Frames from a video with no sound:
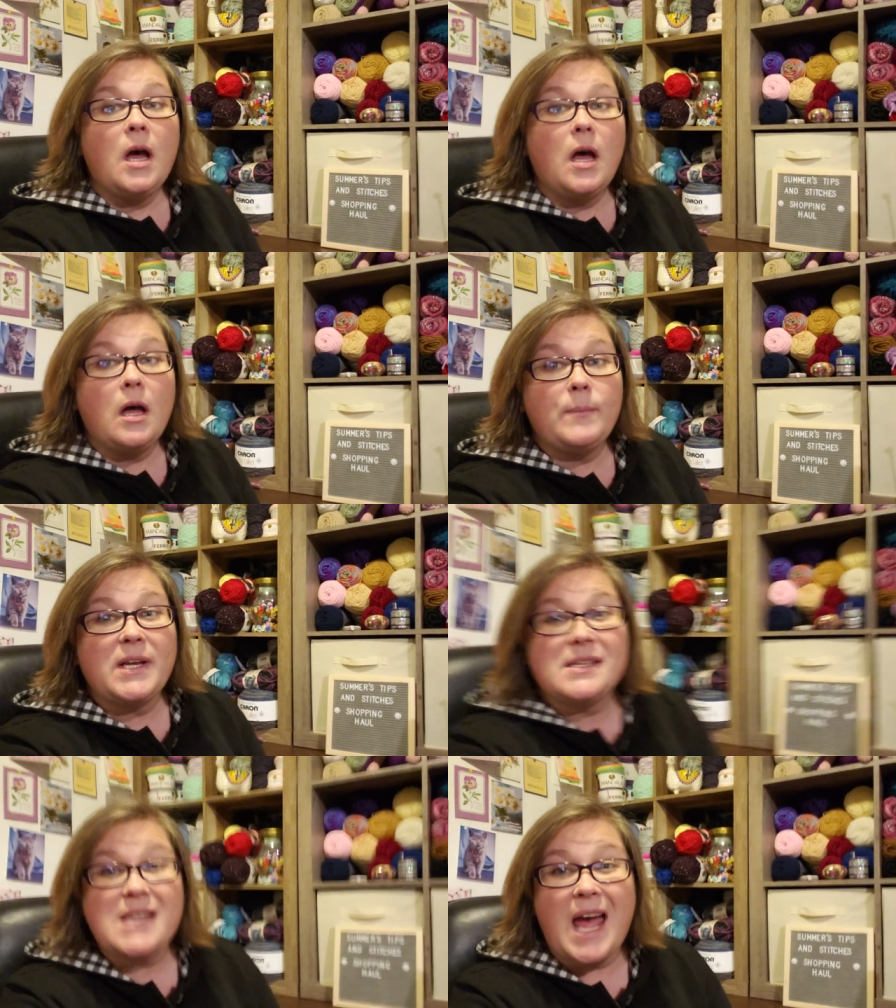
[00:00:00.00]
um,
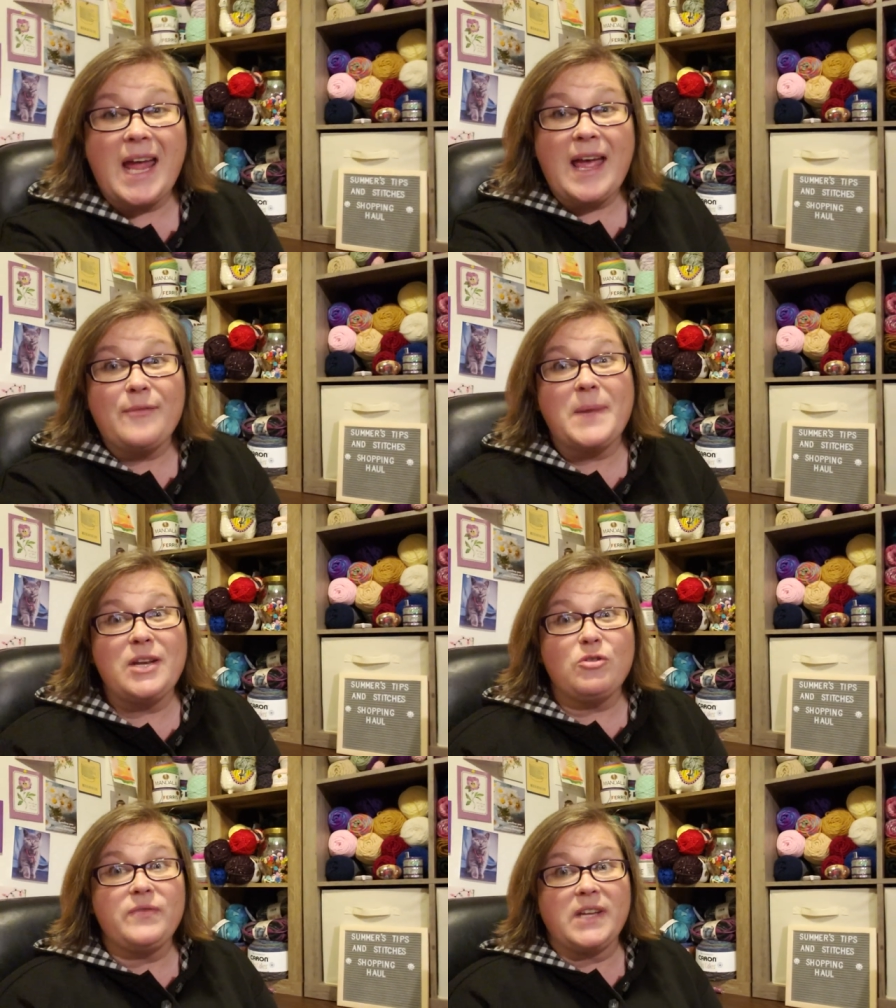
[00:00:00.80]
because I have my
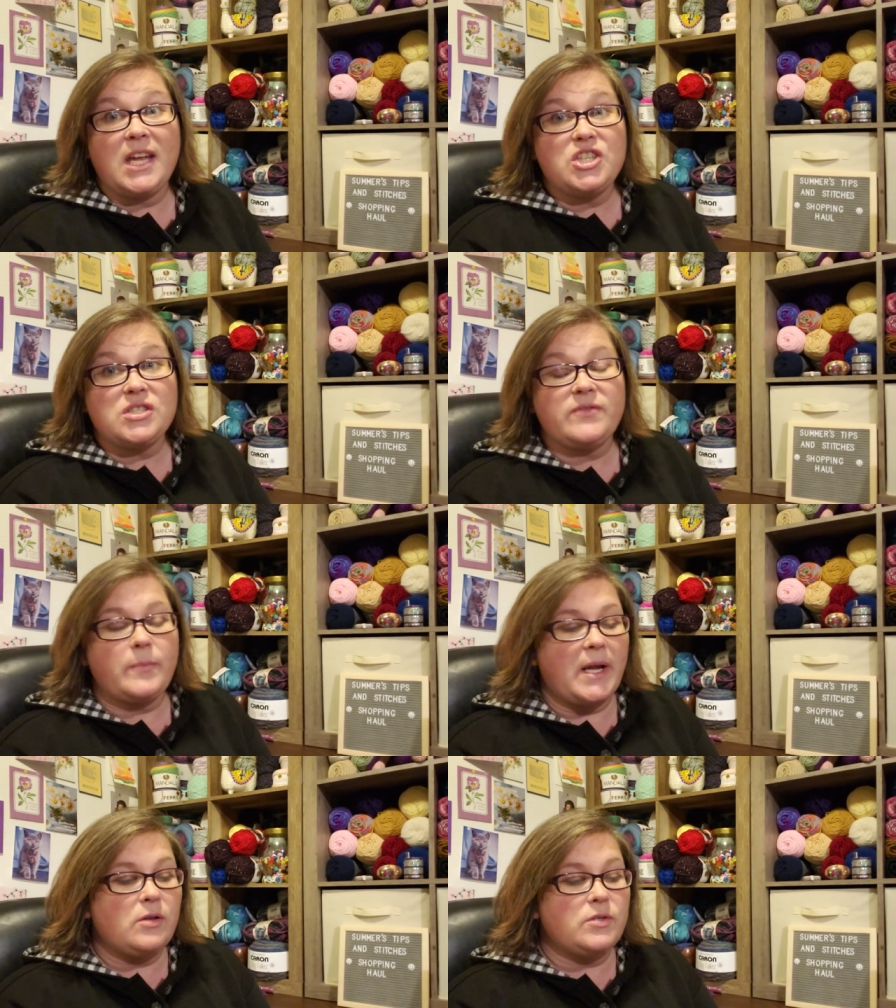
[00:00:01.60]
notifications for
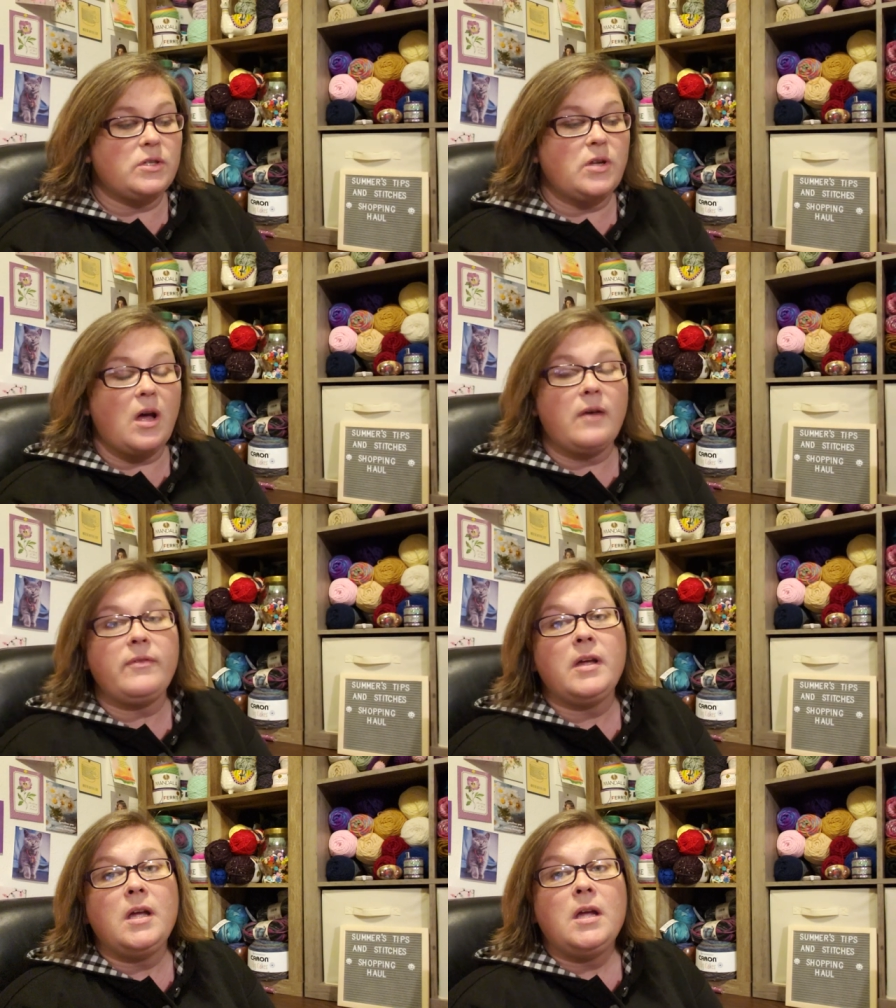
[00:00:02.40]
Michael turned off